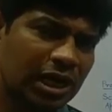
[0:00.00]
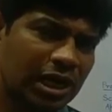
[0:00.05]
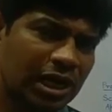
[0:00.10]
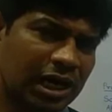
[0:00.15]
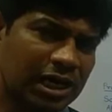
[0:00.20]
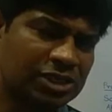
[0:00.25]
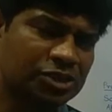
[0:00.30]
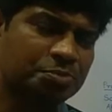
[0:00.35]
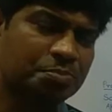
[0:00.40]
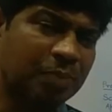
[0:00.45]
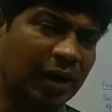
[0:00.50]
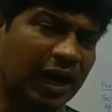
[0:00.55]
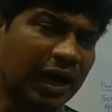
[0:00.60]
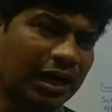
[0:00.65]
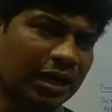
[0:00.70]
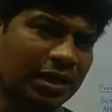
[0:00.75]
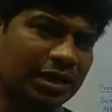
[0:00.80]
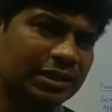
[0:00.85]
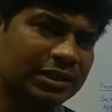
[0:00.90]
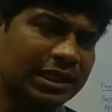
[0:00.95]
a
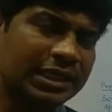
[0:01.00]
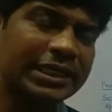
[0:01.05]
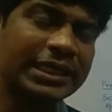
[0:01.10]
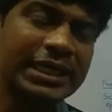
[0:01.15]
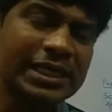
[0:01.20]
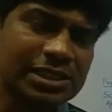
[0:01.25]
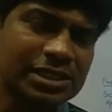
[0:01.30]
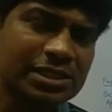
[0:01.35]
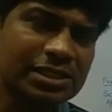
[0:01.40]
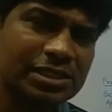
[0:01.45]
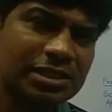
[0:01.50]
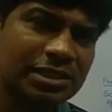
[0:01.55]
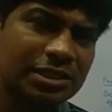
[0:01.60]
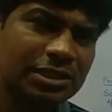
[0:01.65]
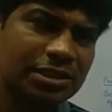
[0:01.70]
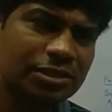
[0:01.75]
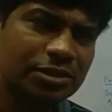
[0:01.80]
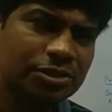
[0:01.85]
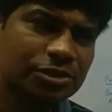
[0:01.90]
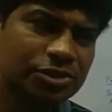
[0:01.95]
spark that yes,
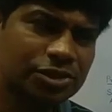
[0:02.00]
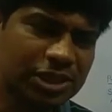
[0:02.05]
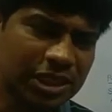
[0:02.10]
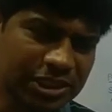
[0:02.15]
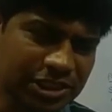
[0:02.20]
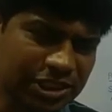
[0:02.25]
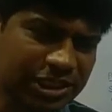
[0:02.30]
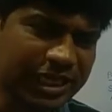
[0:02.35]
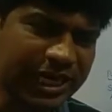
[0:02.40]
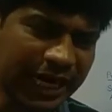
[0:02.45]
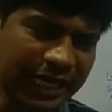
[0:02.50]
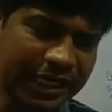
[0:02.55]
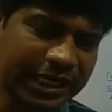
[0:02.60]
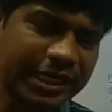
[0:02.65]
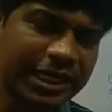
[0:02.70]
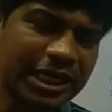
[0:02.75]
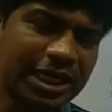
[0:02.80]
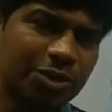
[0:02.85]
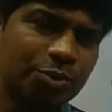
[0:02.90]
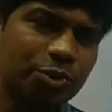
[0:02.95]
such
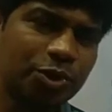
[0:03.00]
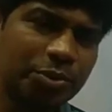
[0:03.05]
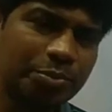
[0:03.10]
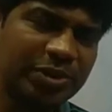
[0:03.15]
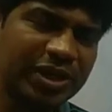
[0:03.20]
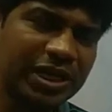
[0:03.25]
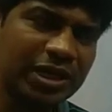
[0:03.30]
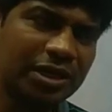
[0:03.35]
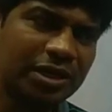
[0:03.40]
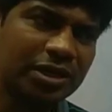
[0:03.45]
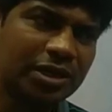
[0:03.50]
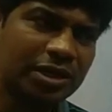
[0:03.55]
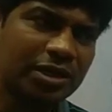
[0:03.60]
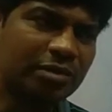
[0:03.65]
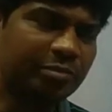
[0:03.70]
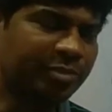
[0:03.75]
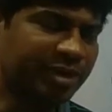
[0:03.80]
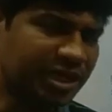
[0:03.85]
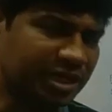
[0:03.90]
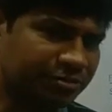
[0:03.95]
candidate would be
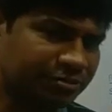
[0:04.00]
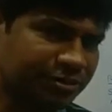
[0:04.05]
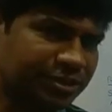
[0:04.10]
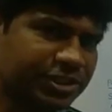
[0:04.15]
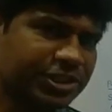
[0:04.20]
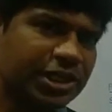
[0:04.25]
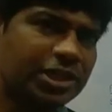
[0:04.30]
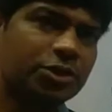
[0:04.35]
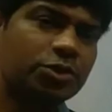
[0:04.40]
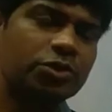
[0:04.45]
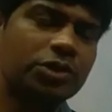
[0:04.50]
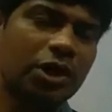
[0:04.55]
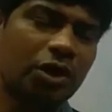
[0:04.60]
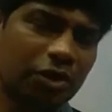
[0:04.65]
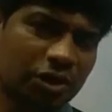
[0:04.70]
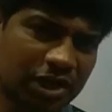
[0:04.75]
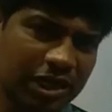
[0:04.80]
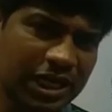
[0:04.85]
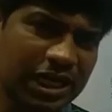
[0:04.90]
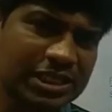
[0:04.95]
beneficial to the
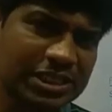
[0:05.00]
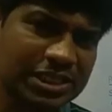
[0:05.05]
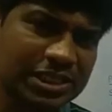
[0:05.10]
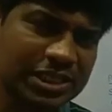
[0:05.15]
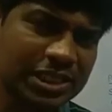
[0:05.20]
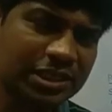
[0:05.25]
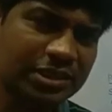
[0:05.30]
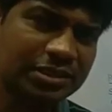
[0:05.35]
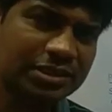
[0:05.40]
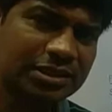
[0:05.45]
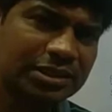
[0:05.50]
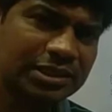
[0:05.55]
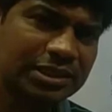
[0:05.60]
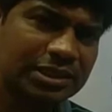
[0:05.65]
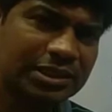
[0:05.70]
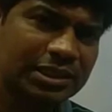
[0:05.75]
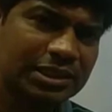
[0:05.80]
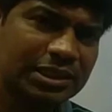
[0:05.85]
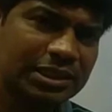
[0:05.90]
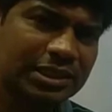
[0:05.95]
organization,
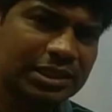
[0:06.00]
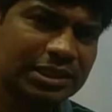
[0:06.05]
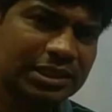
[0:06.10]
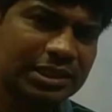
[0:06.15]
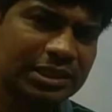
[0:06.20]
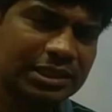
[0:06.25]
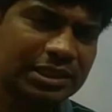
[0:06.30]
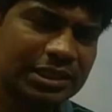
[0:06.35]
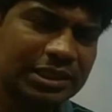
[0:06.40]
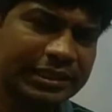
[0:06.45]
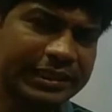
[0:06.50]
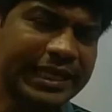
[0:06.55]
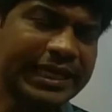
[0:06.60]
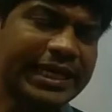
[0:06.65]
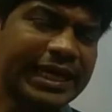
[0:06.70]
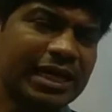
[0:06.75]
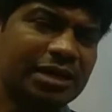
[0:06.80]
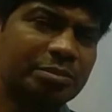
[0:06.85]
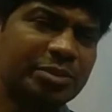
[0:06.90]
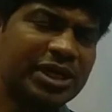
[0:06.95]
they
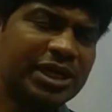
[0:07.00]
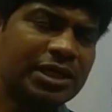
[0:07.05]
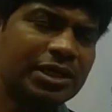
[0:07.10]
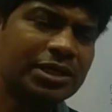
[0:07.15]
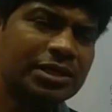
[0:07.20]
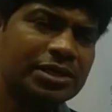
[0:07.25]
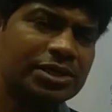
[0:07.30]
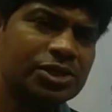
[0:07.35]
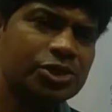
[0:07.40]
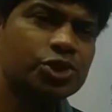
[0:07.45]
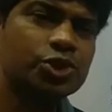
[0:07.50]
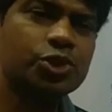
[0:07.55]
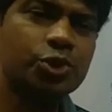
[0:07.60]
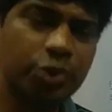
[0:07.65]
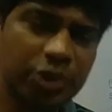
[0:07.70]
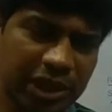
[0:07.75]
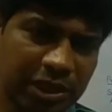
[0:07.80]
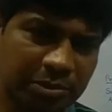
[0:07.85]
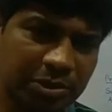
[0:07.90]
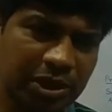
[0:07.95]
can be
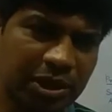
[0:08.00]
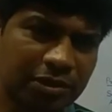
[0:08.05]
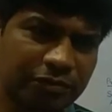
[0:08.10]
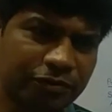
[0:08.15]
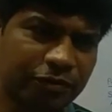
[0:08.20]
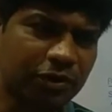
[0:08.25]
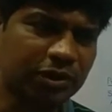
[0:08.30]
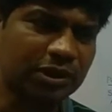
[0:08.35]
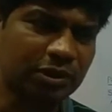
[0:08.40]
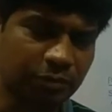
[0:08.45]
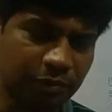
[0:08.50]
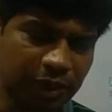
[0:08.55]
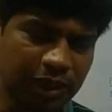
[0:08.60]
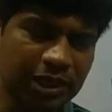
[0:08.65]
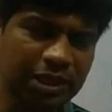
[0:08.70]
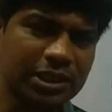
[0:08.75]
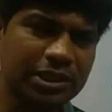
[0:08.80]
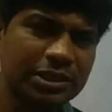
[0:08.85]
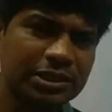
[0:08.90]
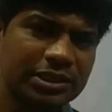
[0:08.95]
suitable for the
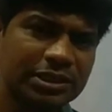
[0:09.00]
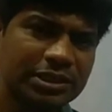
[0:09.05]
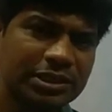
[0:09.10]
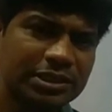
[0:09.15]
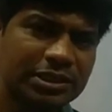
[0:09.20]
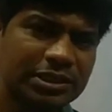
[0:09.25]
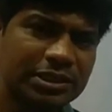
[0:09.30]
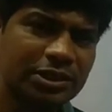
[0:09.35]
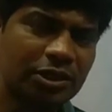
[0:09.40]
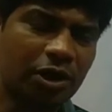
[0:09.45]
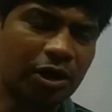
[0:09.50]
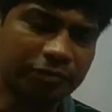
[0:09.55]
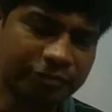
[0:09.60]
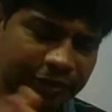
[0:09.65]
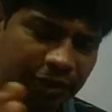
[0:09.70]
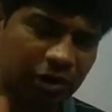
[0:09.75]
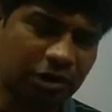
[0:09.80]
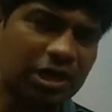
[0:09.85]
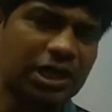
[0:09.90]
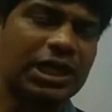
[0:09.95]
work of
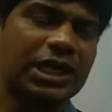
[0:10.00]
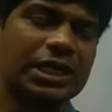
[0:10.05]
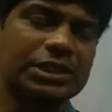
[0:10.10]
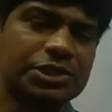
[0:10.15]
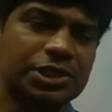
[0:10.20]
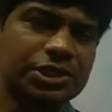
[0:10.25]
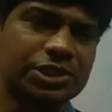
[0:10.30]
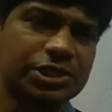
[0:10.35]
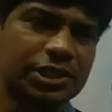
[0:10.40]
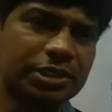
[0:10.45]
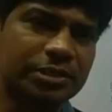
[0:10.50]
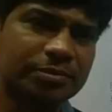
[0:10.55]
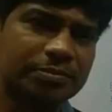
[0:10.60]
the organization.